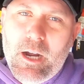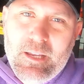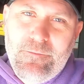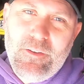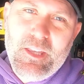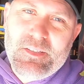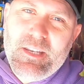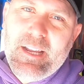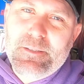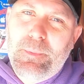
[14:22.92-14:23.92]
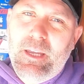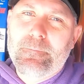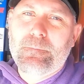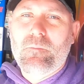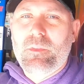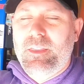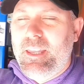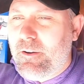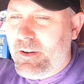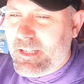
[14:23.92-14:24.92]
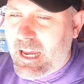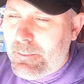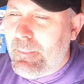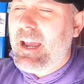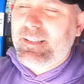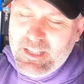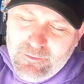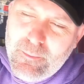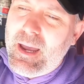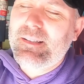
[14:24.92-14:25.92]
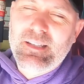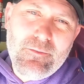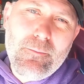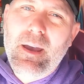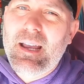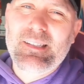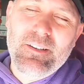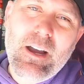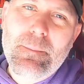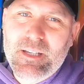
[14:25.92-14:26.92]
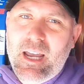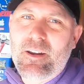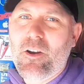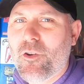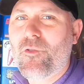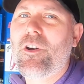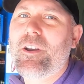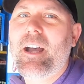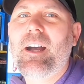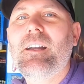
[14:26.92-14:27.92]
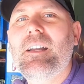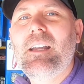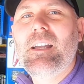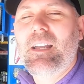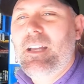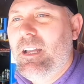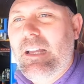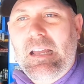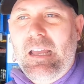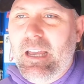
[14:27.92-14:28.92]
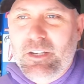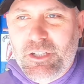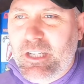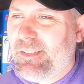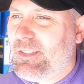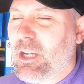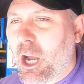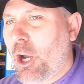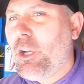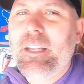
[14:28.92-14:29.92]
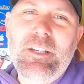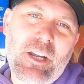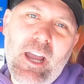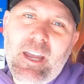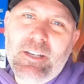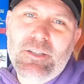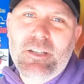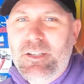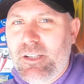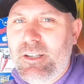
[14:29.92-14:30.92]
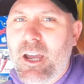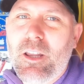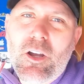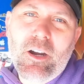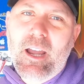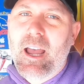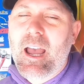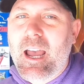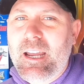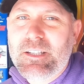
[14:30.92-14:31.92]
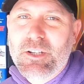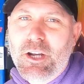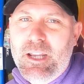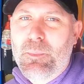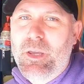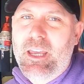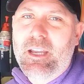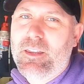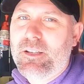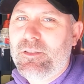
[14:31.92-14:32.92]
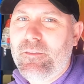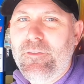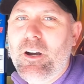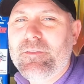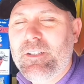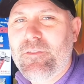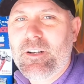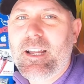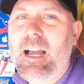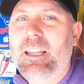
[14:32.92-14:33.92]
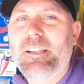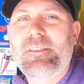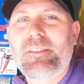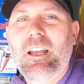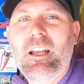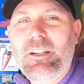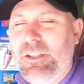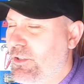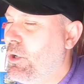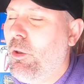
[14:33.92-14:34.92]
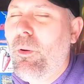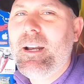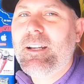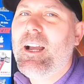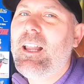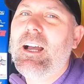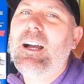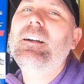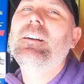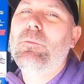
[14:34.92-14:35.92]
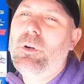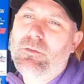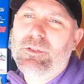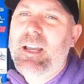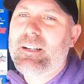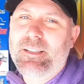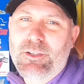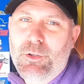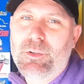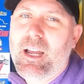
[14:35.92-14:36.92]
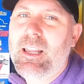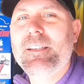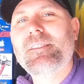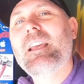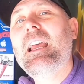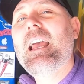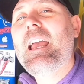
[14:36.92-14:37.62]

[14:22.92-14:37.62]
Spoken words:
Alrighty, for this next bit, there is a massive, massive, massive update on Rhonda. She's totally changed. She's no longer a dirty pig that's 5 different colors. She's all one color. Well, she's actually 2 colors.